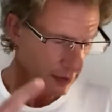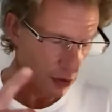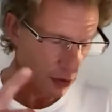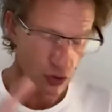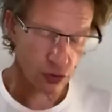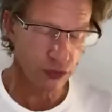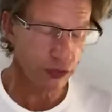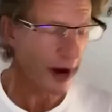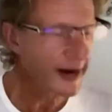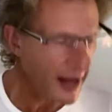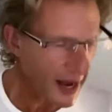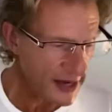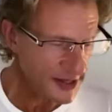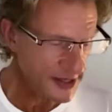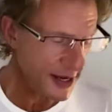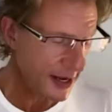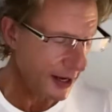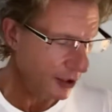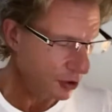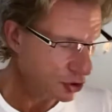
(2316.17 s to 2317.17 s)
great
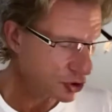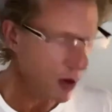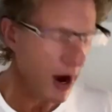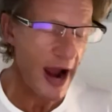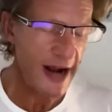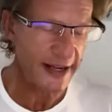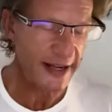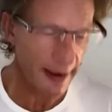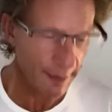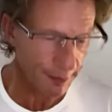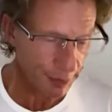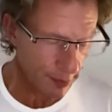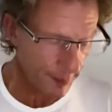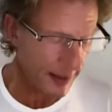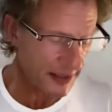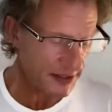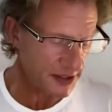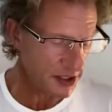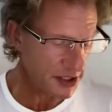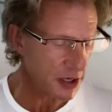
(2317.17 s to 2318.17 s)
idea, tried,
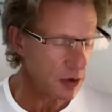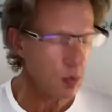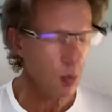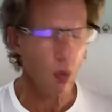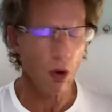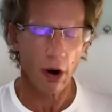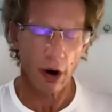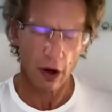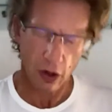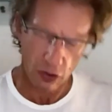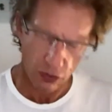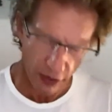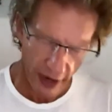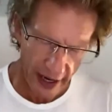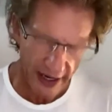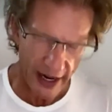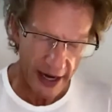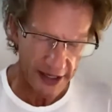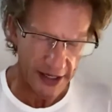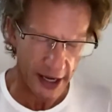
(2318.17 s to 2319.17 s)
implemented, didn't work.
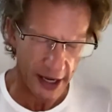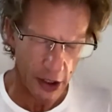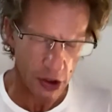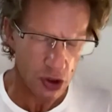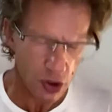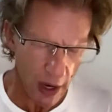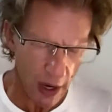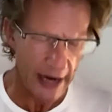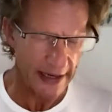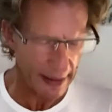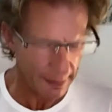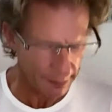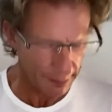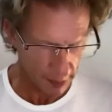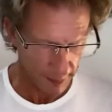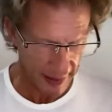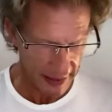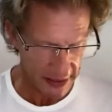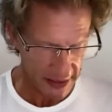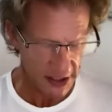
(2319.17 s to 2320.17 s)
Great idea, tried,
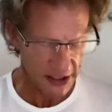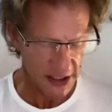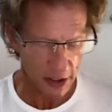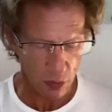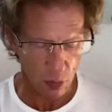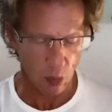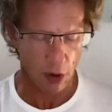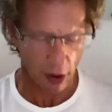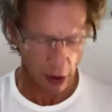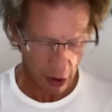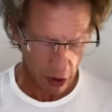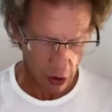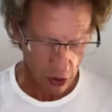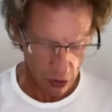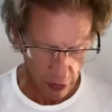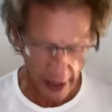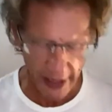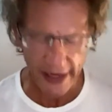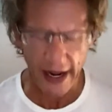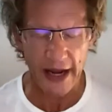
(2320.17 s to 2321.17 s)
implemented, didn't
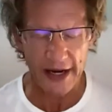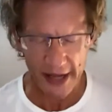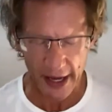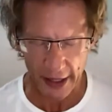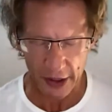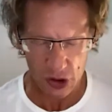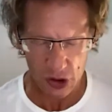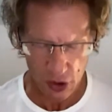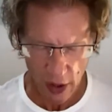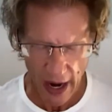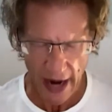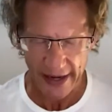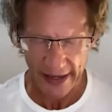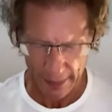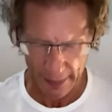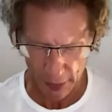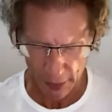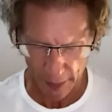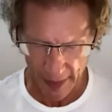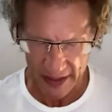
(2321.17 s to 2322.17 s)
work. Great idea, tried,
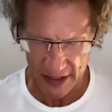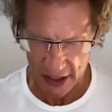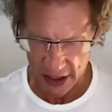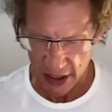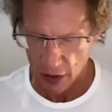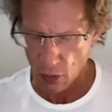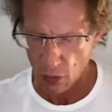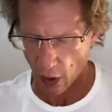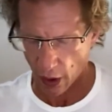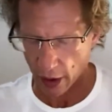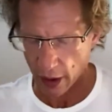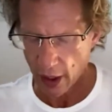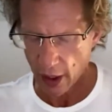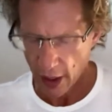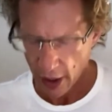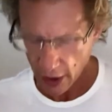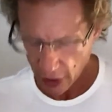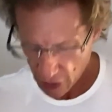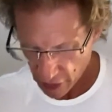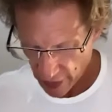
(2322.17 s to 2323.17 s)
implemented, didn't work.
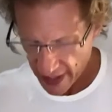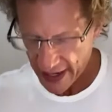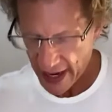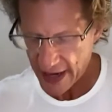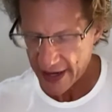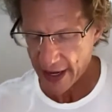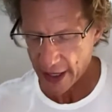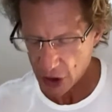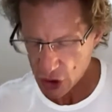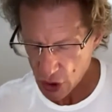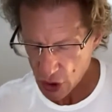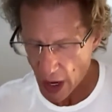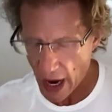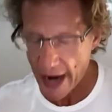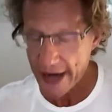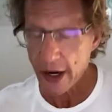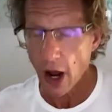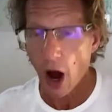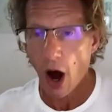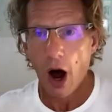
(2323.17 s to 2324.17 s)
Great idea,
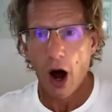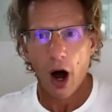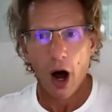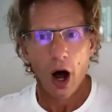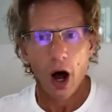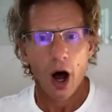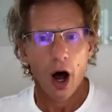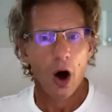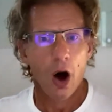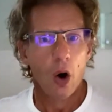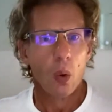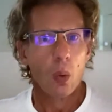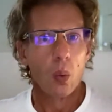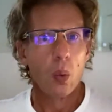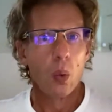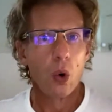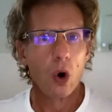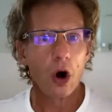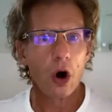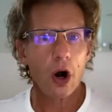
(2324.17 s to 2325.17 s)
tried,
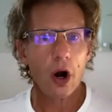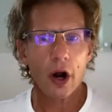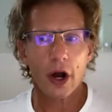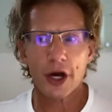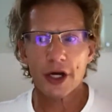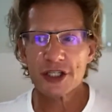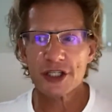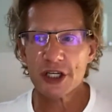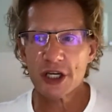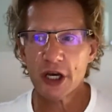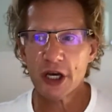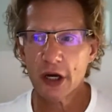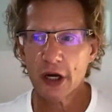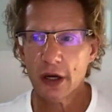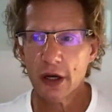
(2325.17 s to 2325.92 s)
worked.